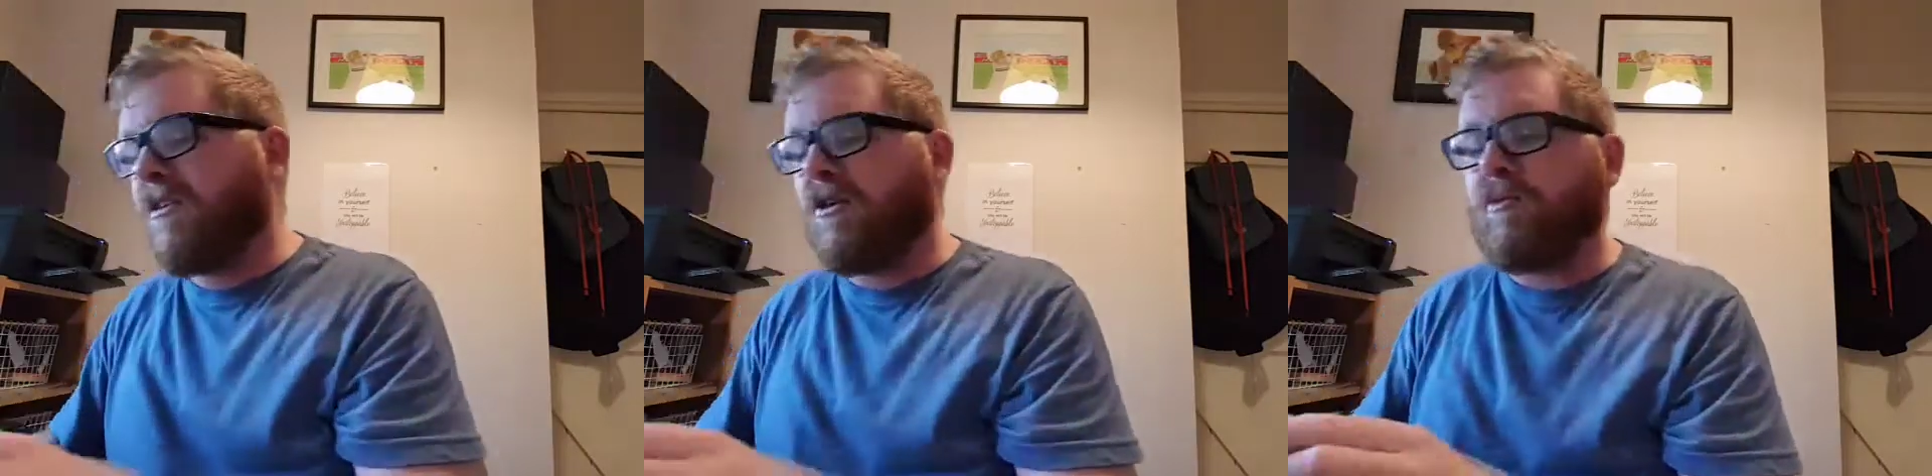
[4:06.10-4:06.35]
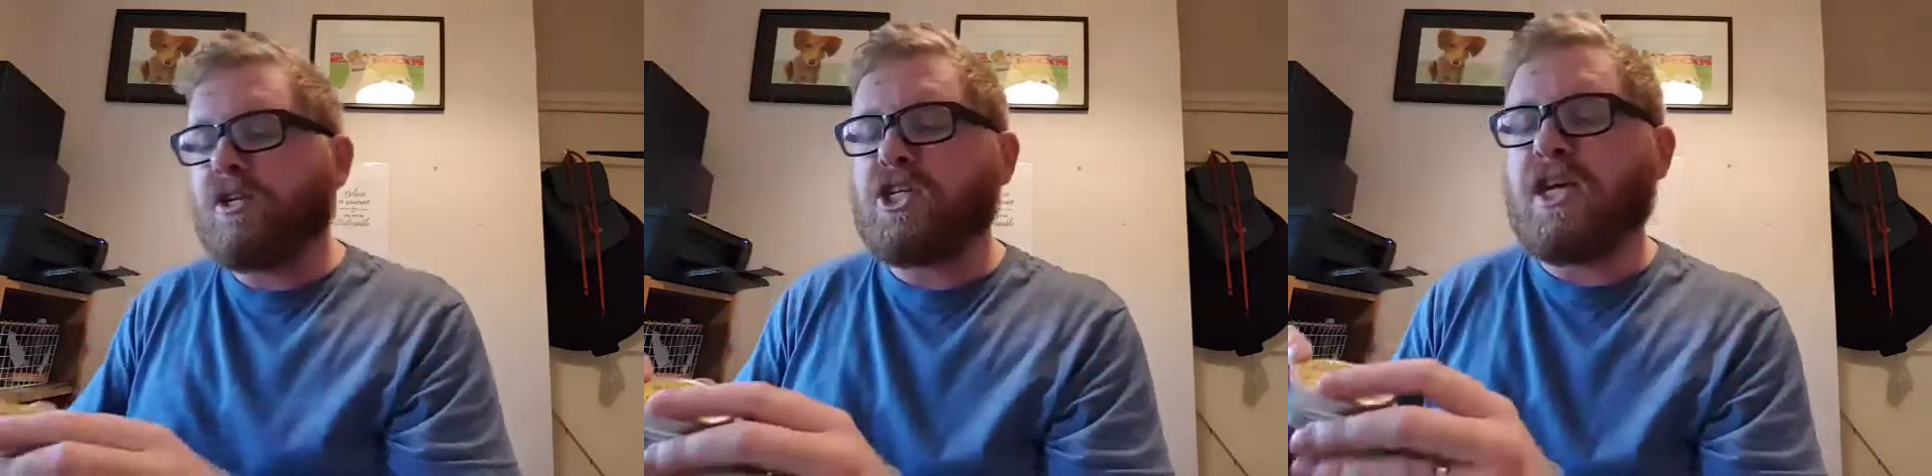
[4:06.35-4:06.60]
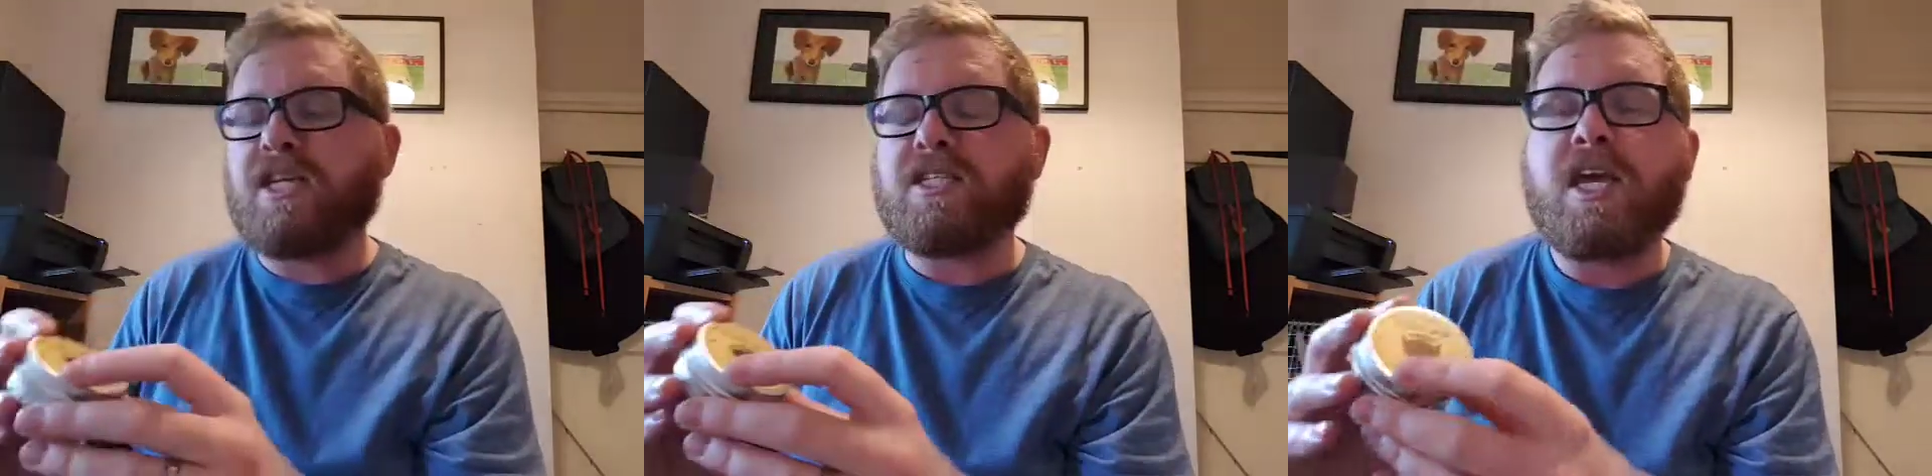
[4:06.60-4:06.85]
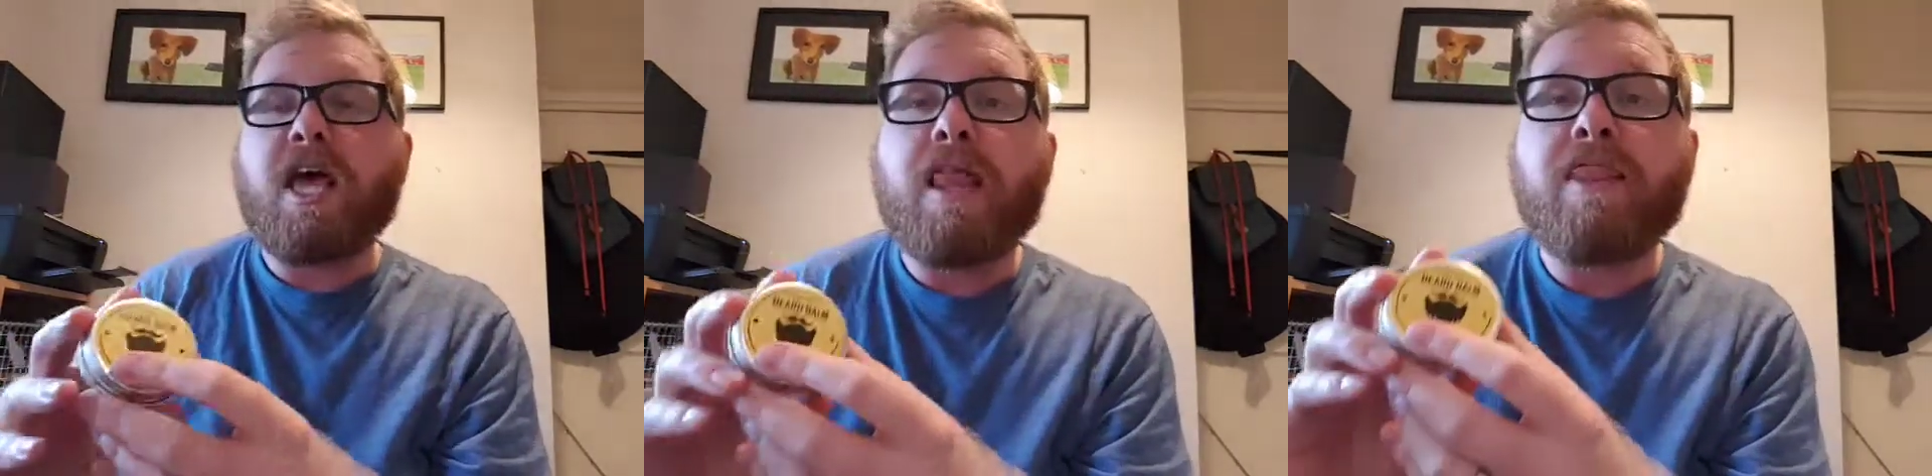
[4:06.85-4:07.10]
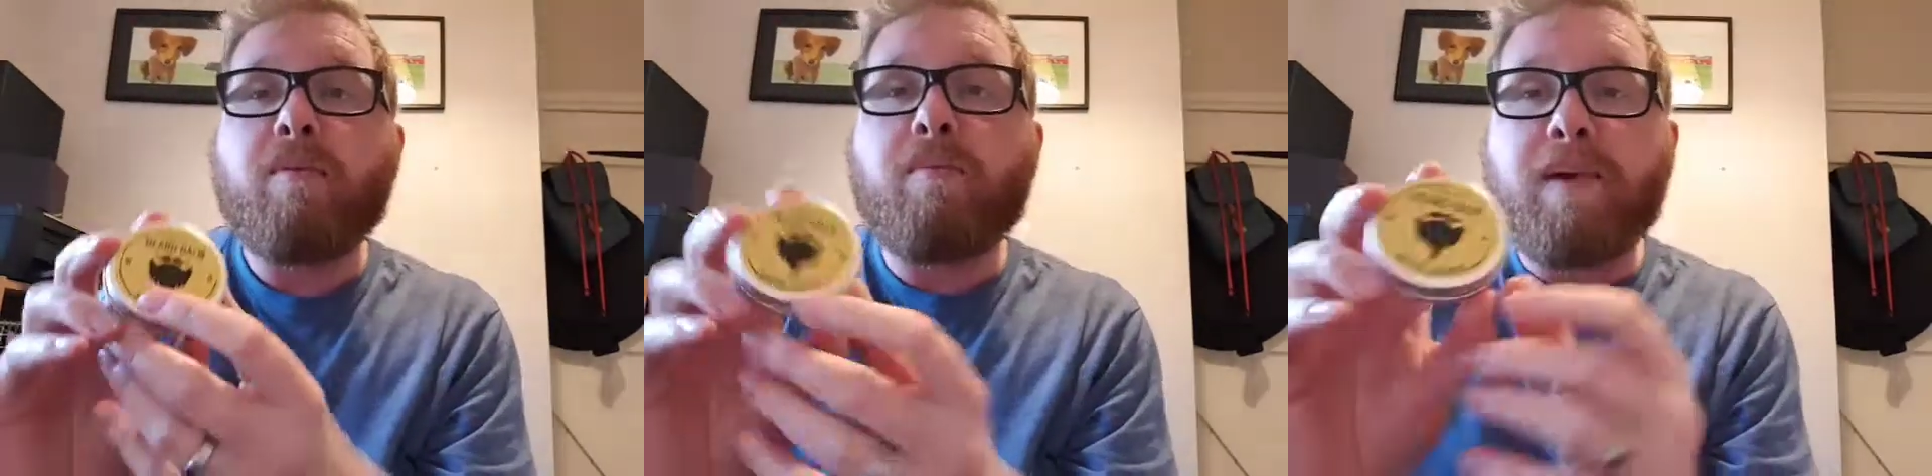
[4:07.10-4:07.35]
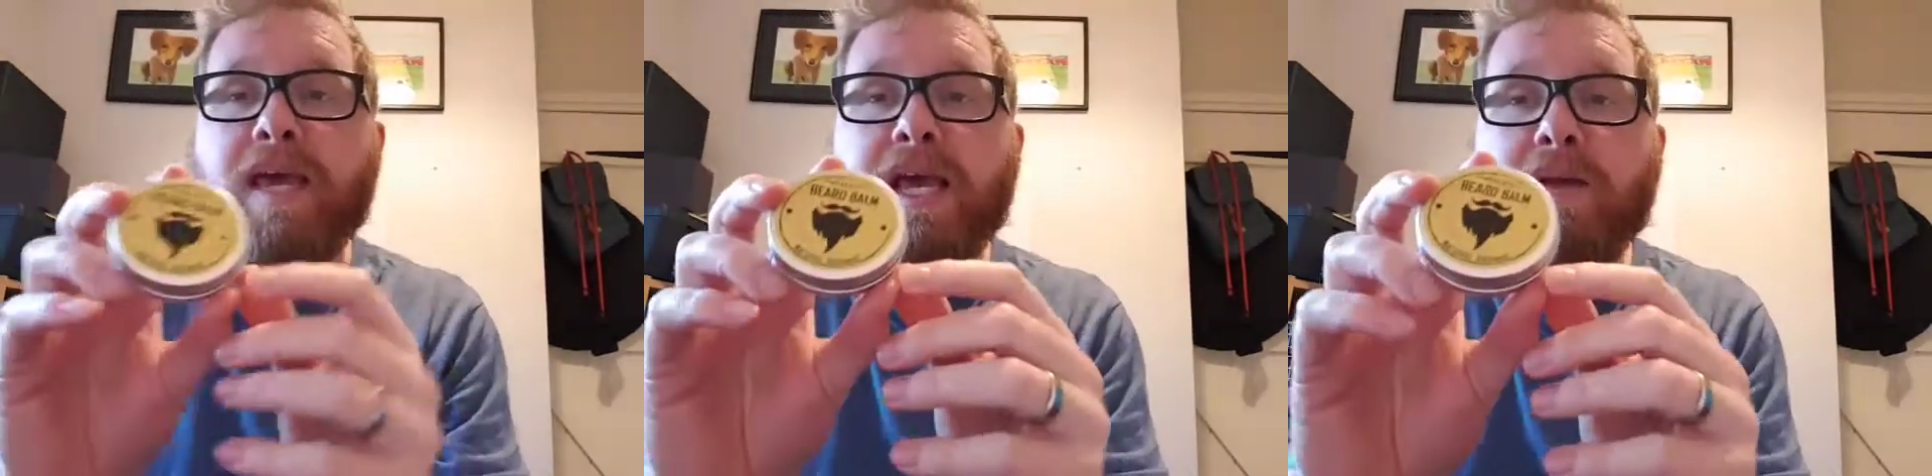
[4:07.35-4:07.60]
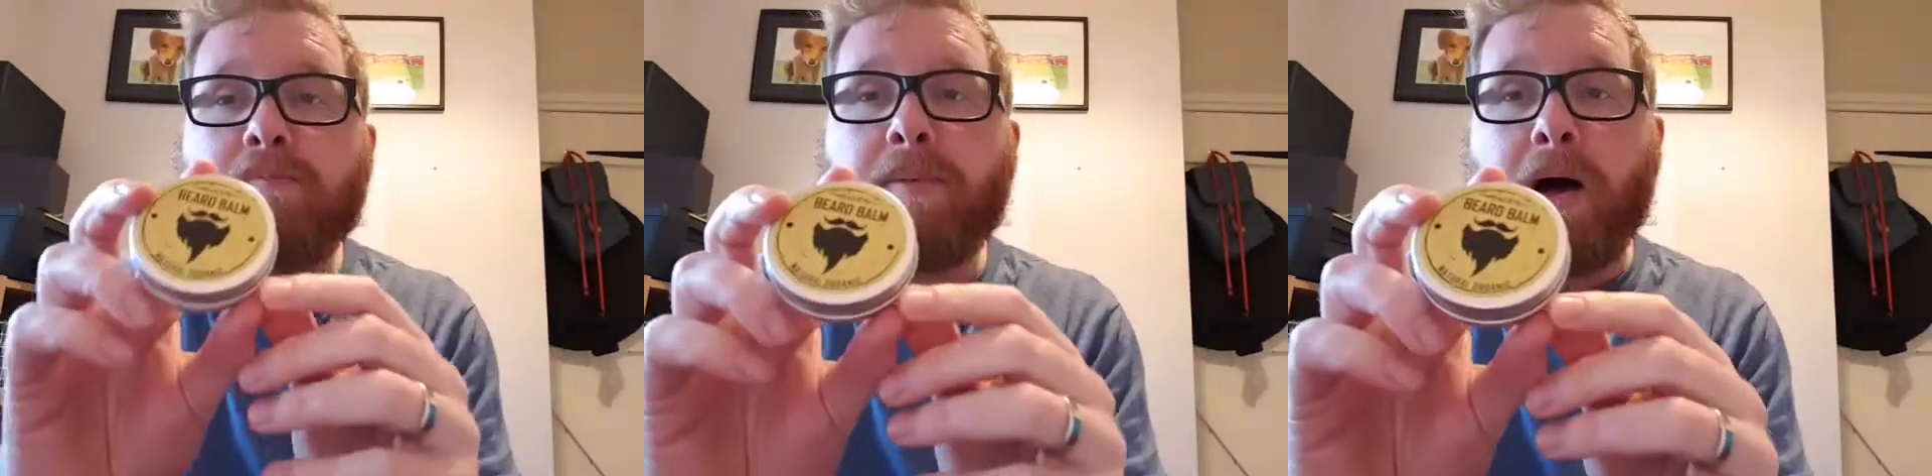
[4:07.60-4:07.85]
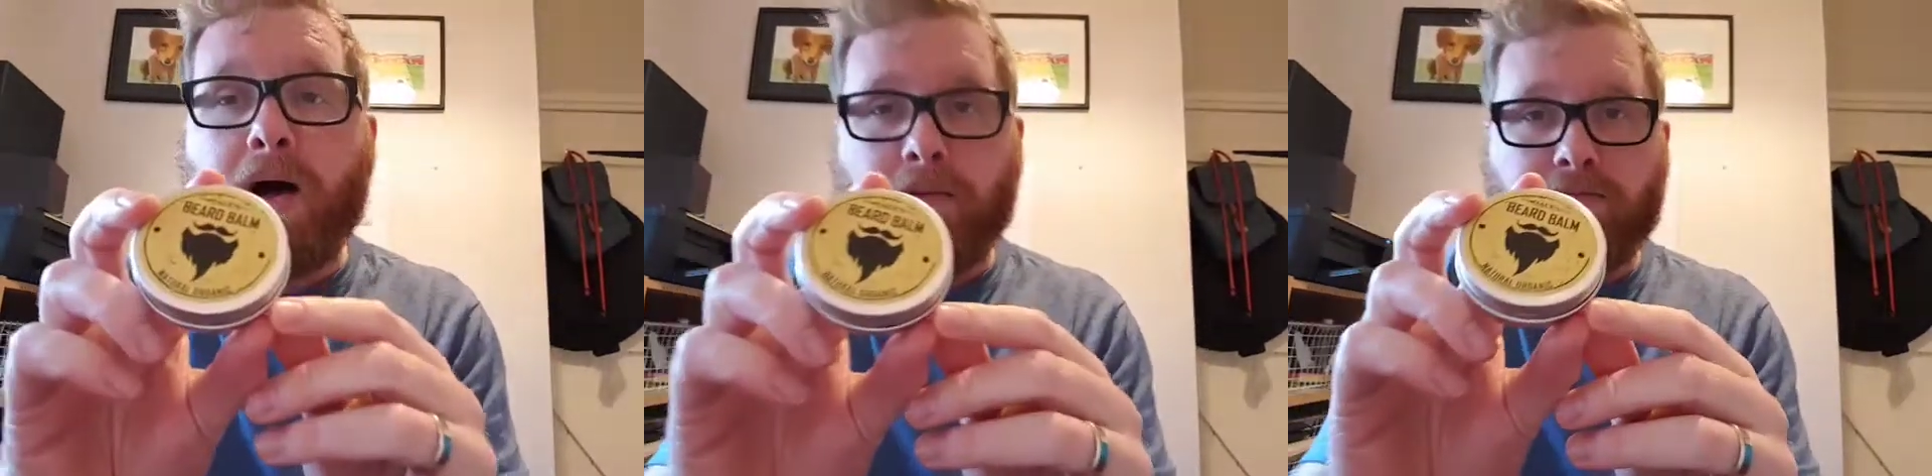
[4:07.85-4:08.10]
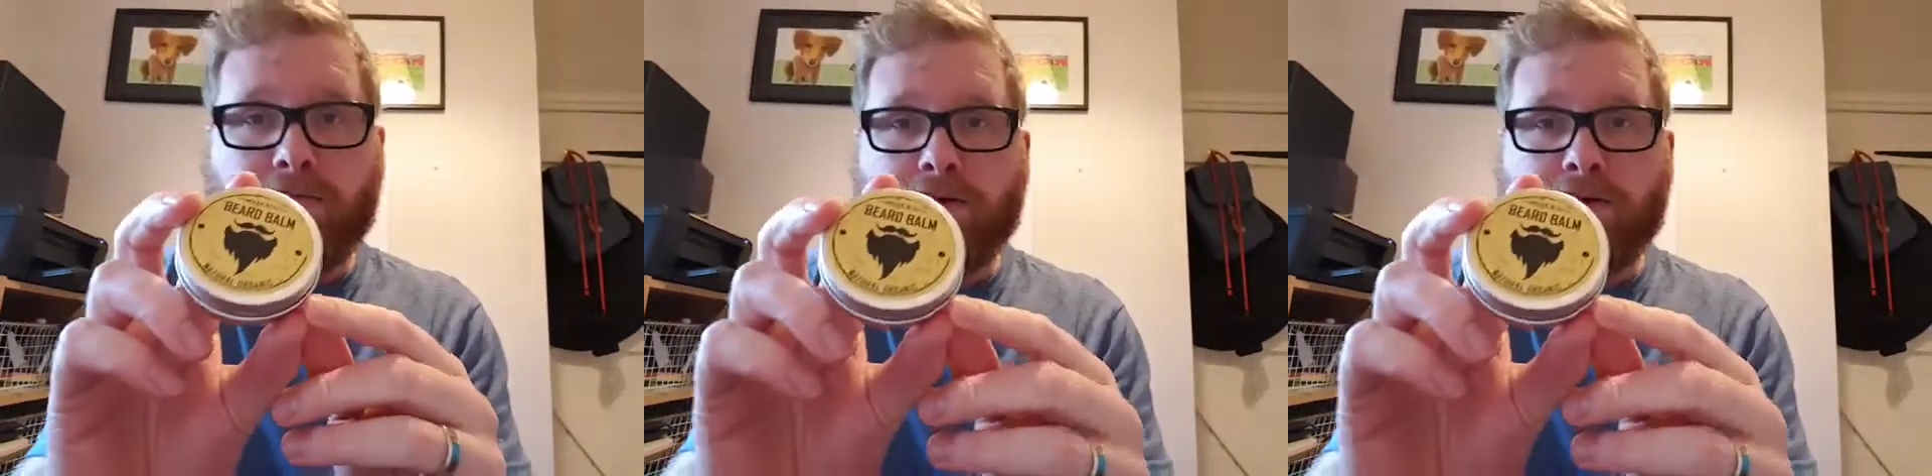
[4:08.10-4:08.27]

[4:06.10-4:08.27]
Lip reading: do, which is the beard balm.